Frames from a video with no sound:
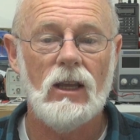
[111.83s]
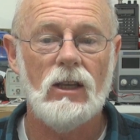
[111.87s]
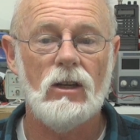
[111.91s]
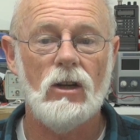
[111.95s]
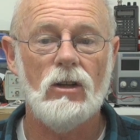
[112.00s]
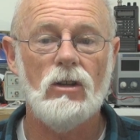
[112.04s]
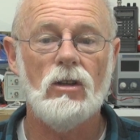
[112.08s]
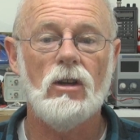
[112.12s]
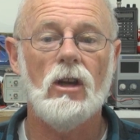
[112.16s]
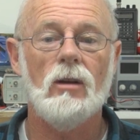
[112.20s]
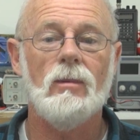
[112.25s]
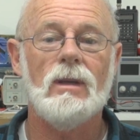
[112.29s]
You
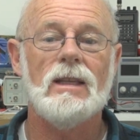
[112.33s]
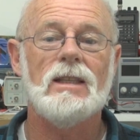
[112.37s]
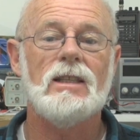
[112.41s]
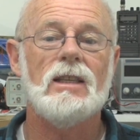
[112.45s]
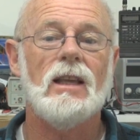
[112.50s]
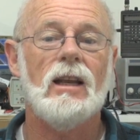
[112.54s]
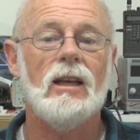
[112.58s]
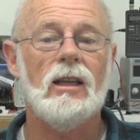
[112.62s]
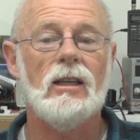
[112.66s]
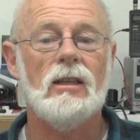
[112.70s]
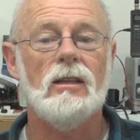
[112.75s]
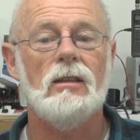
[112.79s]
know, you're going to be
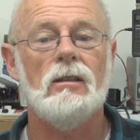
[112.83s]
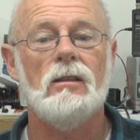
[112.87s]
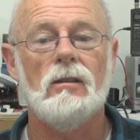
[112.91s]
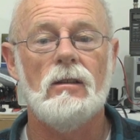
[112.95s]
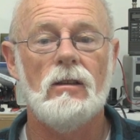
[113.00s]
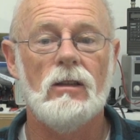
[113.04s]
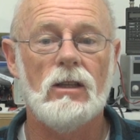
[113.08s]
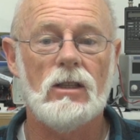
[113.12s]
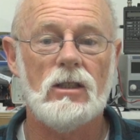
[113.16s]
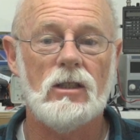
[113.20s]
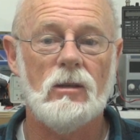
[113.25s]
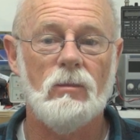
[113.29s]
selling
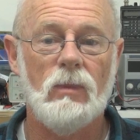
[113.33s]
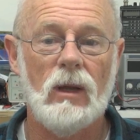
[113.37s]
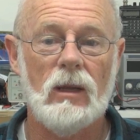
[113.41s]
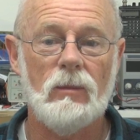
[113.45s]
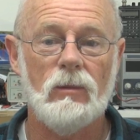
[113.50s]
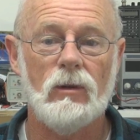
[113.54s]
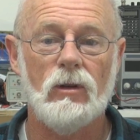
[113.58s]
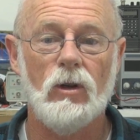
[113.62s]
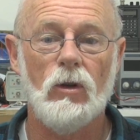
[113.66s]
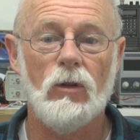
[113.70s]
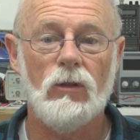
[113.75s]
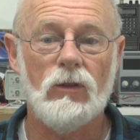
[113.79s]
this to
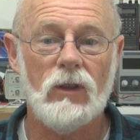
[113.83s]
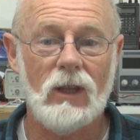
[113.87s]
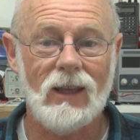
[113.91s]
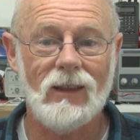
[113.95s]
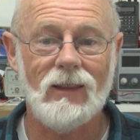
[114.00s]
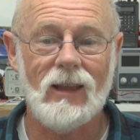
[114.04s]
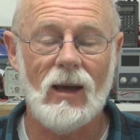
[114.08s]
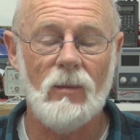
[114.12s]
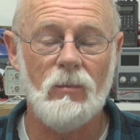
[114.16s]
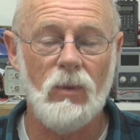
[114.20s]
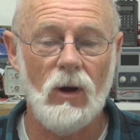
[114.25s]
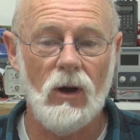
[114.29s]
people who
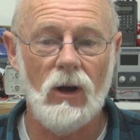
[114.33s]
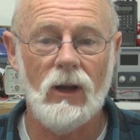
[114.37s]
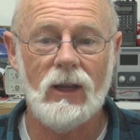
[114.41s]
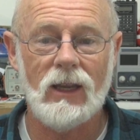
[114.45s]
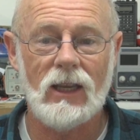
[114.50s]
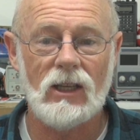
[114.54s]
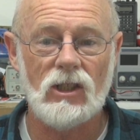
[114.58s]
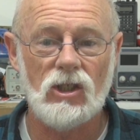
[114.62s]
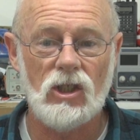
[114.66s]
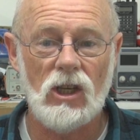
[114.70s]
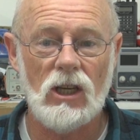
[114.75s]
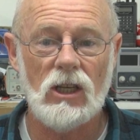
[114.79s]
think they're
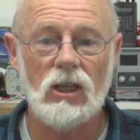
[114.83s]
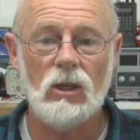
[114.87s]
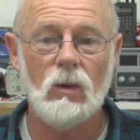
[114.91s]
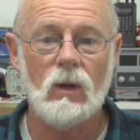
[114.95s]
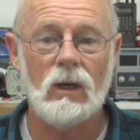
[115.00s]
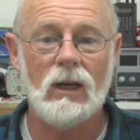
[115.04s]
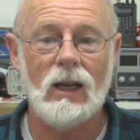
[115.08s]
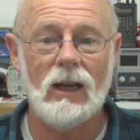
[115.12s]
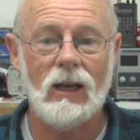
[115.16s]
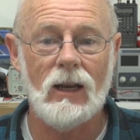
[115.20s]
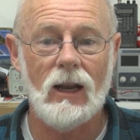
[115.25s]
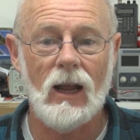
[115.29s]
buying a
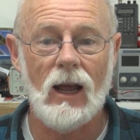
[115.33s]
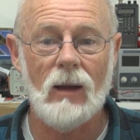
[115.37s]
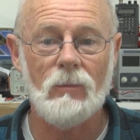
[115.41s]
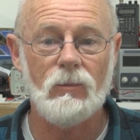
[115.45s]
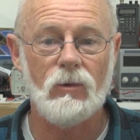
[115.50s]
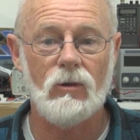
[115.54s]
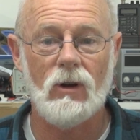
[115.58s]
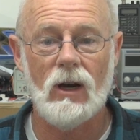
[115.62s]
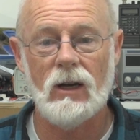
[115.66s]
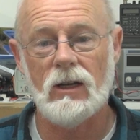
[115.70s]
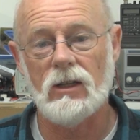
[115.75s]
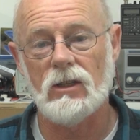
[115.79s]
genuine and
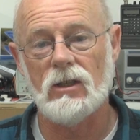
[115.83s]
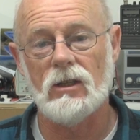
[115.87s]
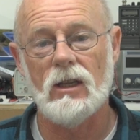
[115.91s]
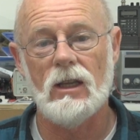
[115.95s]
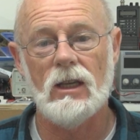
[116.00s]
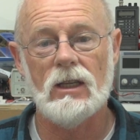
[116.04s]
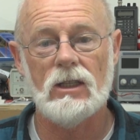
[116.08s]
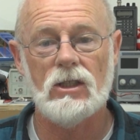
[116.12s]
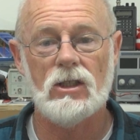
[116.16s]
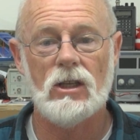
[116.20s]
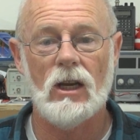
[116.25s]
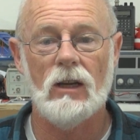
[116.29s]
upgraded
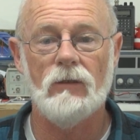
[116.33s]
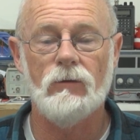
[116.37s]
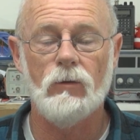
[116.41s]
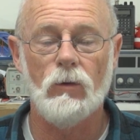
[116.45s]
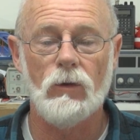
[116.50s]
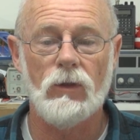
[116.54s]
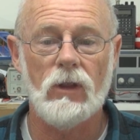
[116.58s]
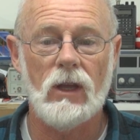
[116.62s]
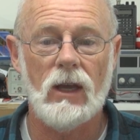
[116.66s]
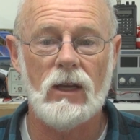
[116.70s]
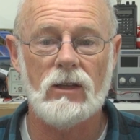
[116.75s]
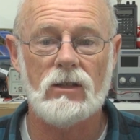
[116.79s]

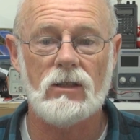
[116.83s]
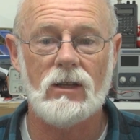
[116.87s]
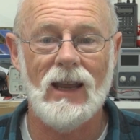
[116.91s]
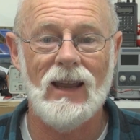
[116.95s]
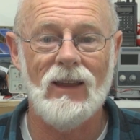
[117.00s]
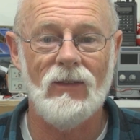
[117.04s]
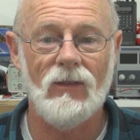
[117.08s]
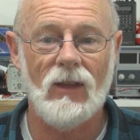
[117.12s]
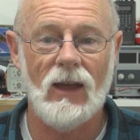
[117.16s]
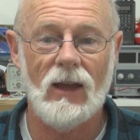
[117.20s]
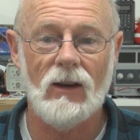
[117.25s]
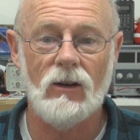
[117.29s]
SJ4000,
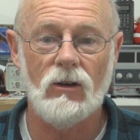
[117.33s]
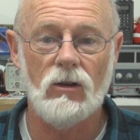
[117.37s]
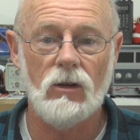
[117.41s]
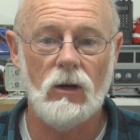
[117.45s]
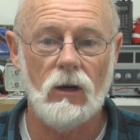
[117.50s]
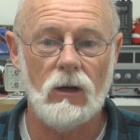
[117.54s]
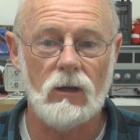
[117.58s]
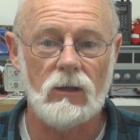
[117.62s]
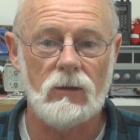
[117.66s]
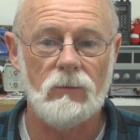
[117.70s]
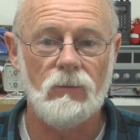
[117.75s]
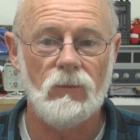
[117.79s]
and they're
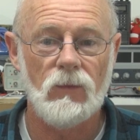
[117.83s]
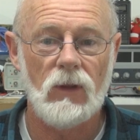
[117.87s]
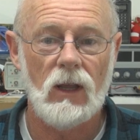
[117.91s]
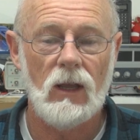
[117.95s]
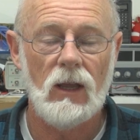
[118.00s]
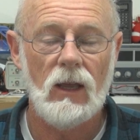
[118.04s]
not.